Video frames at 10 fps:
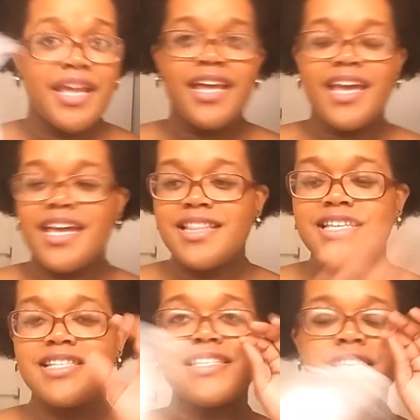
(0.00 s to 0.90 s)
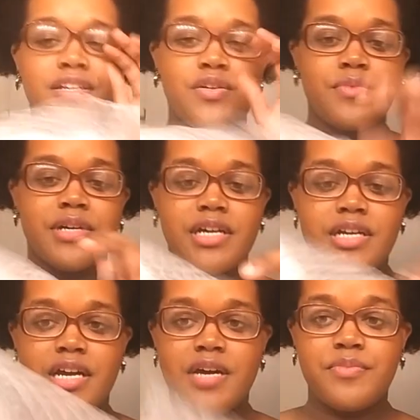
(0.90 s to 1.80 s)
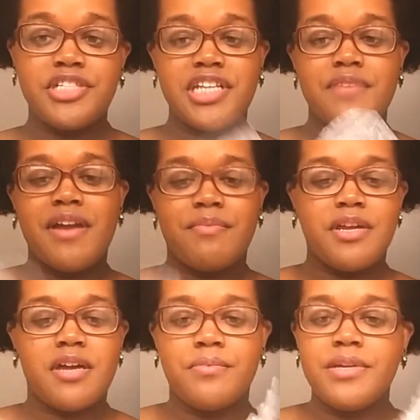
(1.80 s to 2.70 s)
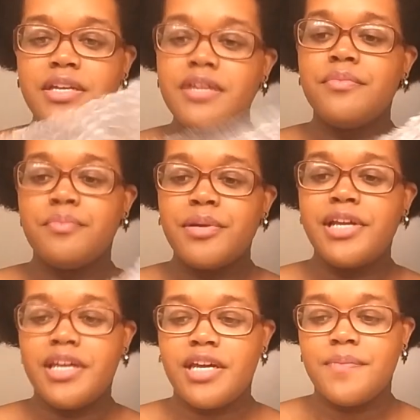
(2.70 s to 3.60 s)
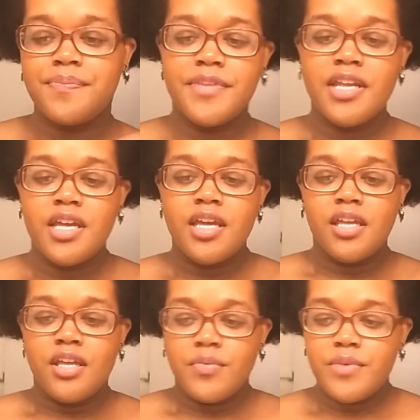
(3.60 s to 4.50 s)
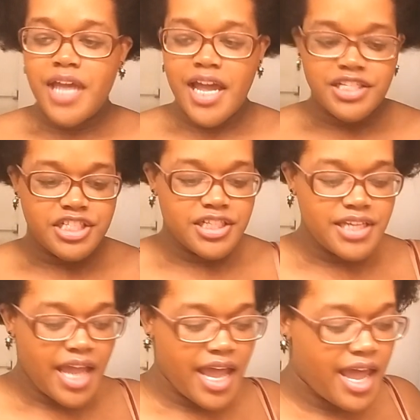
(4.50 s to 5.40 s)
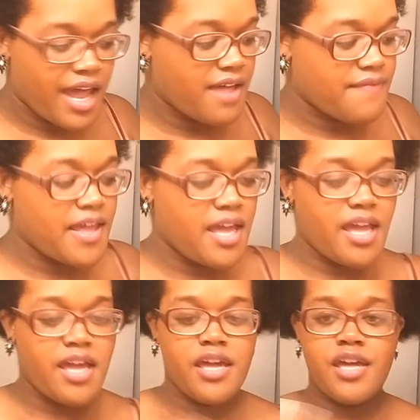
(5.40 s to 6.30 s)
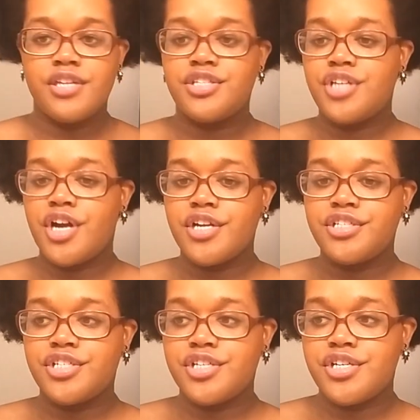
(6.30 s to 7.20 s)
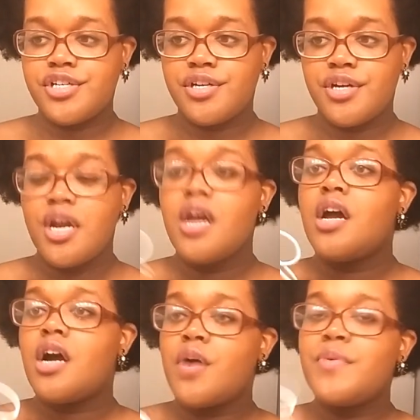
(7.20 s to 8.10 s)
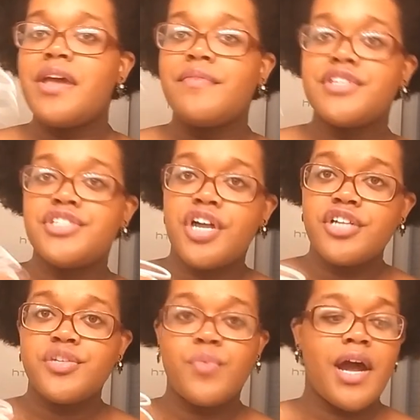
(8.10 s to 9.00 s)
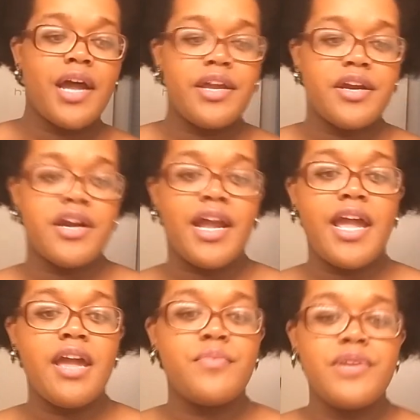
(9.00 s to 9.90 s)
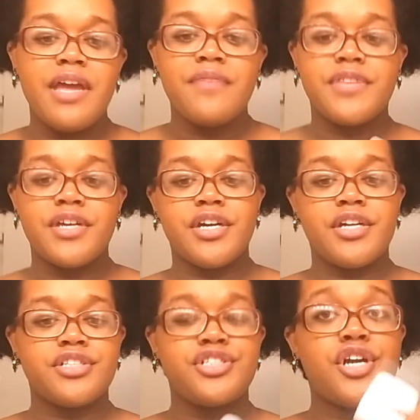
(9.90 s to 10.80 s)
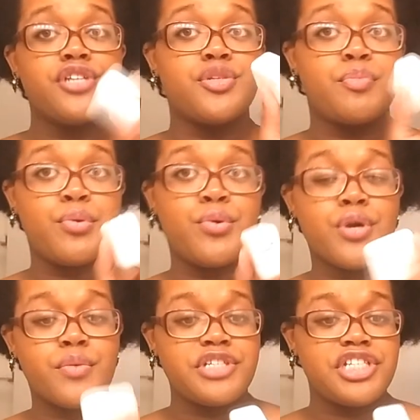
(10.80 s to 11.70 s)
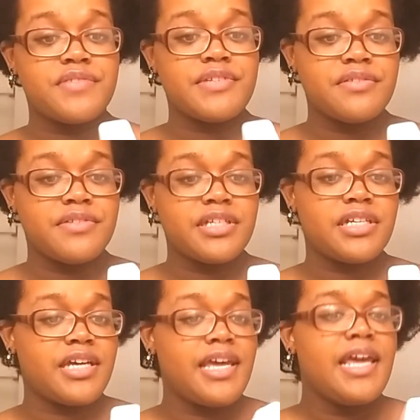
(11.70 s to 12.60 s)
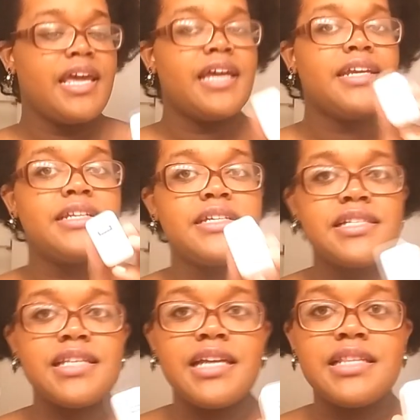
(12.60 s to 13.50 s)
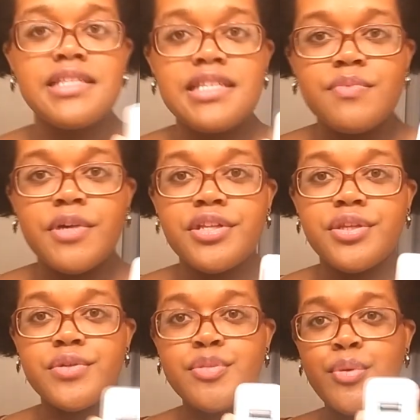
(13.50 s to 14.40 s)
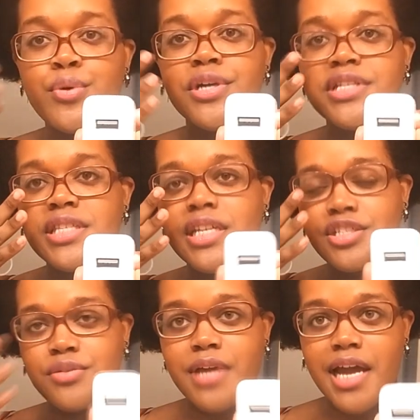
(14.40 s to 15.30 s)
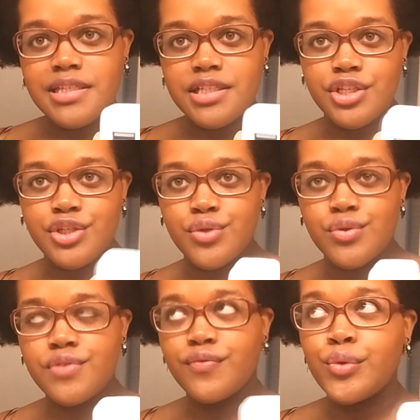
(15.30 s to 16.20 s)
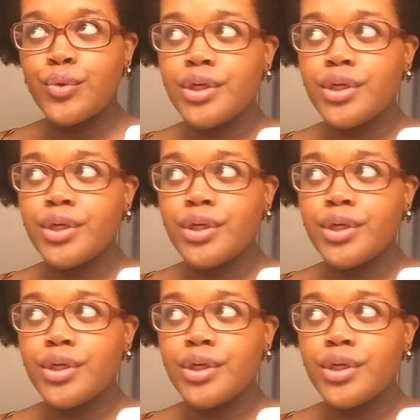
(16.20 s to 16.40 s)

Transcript: and this little one, um, which they wrapped up really pretty good, we actually had a charger. Uh, we have the charger wire and we have the charger port, which is really, really good. And it looks like this is one of those ports that you guys could use for